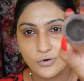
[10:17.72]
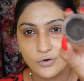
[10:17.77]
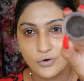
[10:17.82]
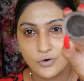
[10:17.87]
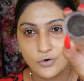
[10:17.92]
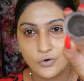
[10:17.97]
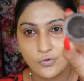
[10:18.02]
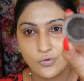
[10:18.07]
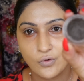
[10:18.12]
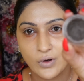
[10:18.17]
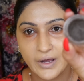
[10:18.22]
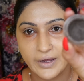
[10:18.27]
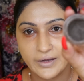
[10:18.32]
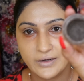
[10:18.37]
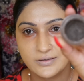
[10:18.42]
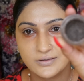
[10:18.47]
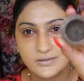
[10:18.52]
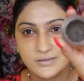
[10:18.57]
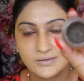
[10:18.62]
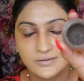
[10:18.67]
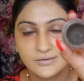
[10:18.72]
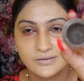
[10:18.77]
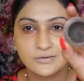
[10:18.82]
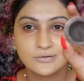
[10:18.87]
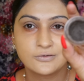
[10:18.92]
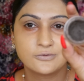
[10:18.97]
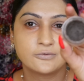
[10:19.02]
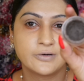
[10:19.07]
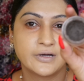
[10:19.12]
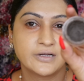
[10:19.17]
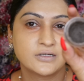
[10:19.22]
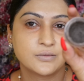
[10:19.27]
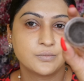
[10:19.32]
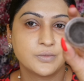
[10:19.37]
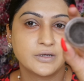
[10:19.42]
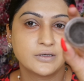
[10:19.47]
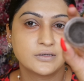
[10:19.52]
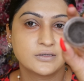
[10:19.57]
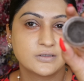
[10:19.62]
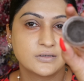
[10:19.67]
quite a
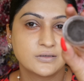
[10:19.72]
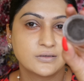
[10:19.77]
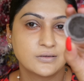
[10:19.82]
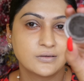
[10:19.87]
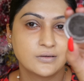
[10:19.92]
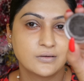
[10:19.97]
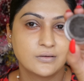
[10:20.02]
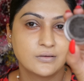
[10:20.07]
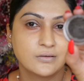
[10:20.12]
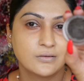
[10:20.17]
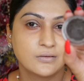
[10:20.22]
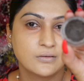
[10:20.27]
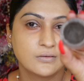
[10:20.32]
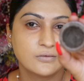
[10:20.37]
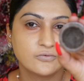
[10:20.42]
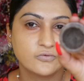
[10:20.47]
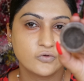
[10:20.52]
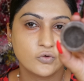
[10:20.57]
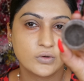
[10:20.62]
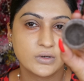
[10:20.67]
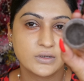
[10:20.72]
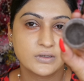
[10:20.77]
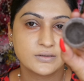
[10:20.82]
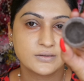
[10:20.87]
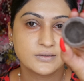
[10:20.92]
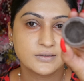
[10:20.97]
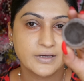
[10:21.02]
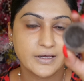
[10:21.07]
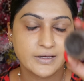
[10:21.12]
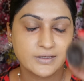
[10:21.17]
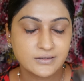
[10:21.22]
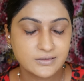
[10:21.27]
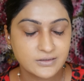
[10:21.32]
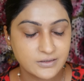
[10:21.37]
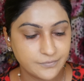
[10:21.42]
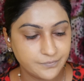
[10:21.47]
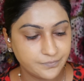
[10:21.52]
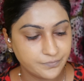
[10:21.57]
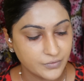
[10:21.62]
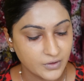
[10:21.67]
bit. Focus,
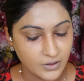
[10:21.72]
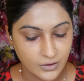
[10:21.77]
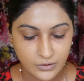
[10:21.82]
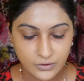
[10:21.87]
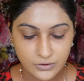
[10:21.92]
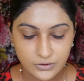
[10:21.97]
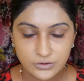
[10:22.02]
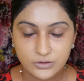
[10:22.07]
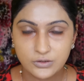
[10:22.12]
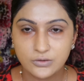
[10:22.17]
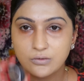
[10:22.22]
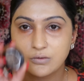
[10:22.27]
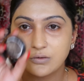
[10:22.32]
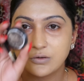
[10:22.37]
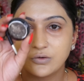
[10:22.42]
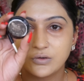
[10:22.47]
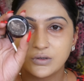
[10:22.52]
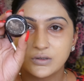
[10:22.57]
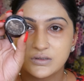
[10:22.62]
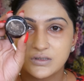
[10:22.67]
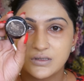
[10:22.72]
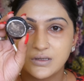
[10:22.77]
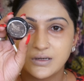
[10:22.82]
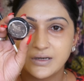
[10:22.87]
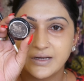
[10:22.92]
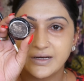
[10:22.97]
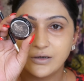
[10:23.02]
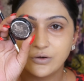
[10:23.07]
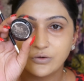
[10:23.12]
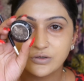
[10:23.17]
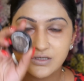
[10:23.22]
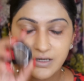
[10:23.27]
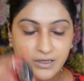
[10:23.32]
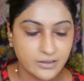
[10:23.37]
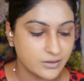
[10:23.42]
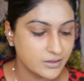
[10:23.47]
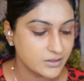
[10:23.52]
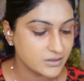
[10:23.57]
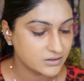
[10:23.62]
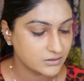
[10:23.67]
yes. So you can see the lid looks like
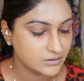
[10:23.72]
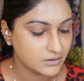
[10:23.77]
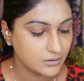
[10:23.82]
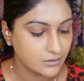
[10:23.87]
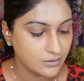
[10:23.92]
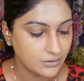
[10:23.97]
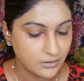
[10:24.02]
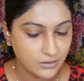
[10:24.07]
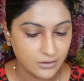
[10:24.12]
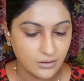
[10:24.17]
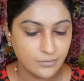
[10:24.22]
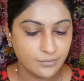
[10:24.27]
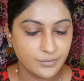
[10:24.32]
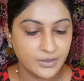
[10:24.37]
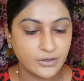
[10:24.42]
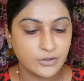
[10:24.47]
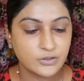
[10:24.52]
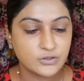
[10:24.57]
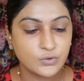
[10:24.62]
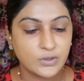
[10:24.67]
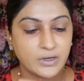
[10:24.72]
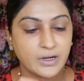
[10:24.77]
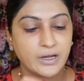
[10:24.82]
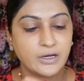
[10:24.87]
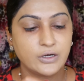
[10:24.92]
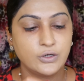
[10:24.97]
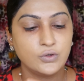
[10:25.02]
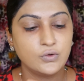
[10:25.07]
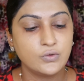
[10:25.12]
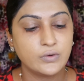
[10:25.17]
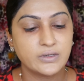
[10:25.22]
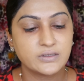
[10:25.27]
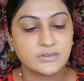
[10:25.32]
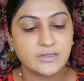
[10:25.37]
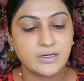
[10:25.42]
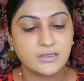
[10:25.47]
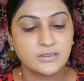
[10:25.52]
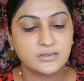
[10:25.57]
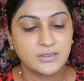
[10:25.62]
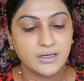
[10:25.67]
this, because what I do is
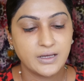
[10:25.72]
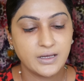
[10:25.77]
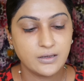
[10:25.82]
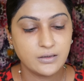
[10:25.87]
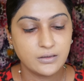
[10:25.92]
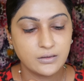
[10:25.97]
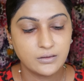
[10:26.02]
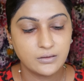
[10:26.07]
I take